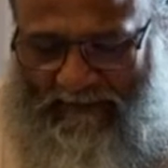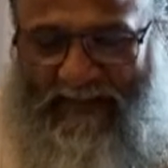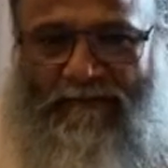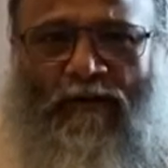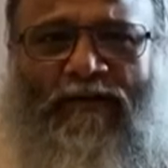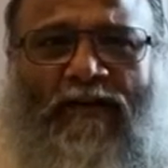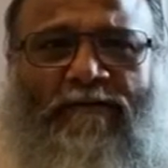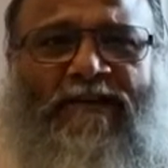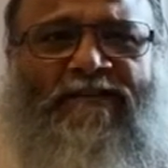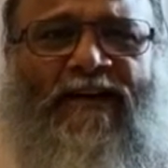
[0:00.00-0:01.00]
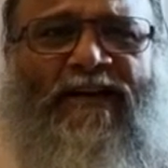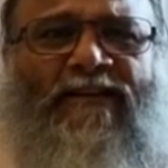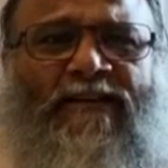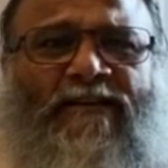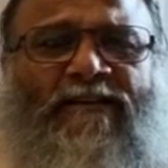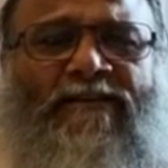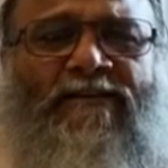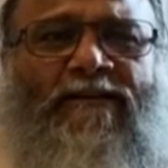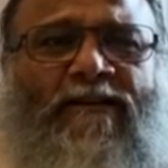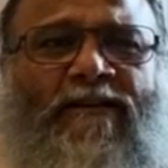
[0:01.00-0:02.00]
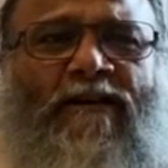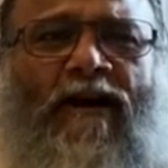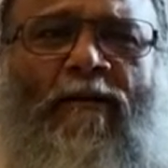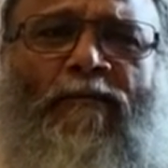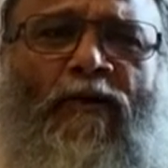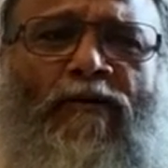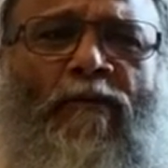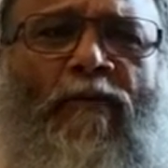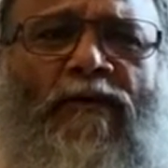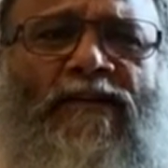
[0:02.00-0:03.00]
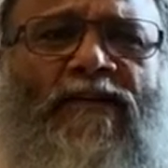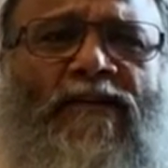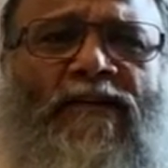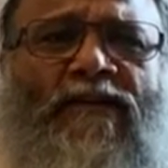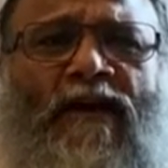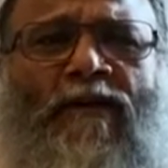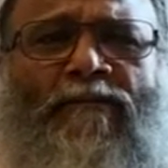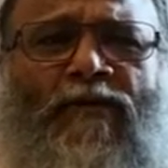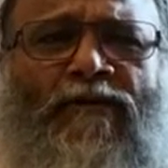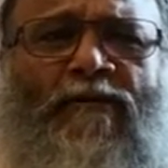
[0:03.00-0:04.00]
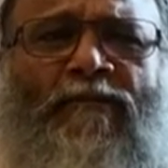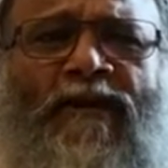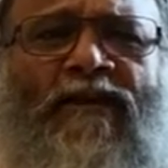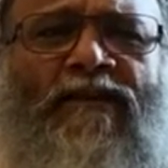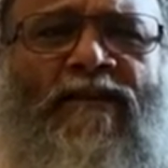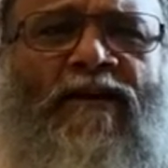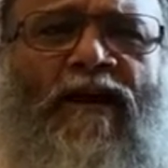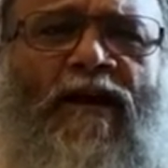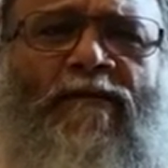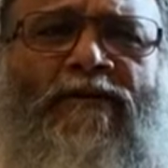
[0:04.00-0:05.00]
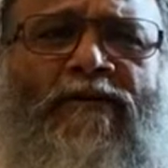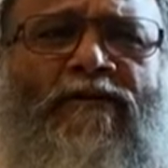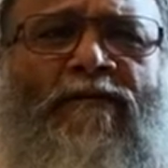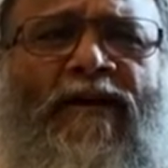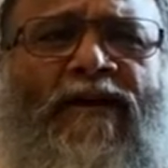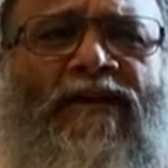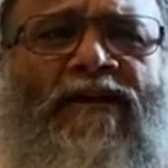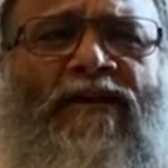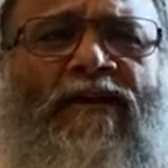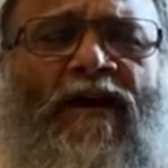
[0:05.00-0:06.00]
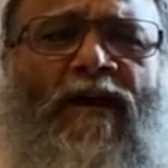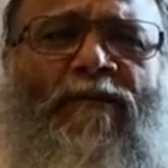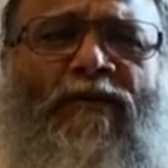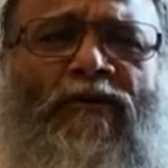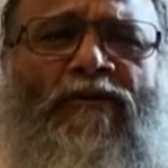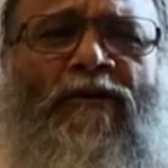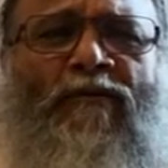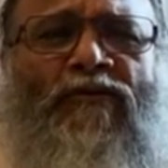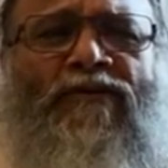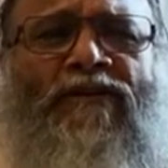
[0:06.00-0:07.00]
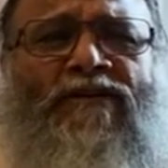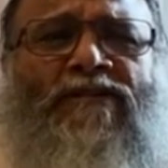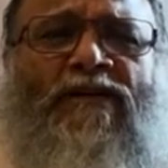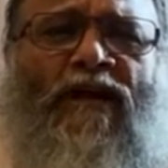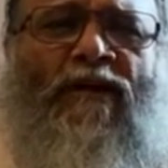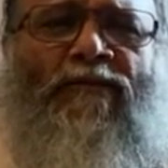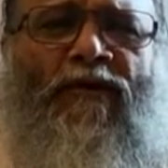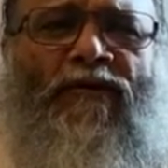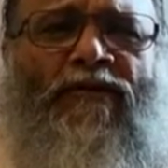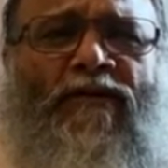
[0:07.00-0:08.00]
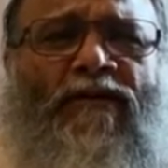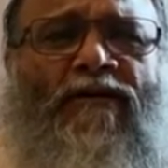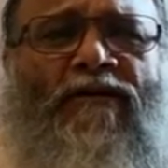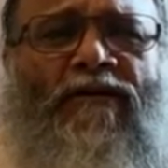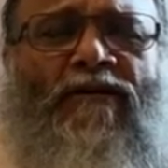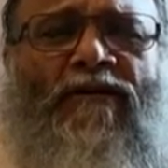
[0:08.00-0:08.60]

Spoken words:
Then what are we trying? I am not the body, I am not the breath, I am not the mind, I am not the emotions, I am not the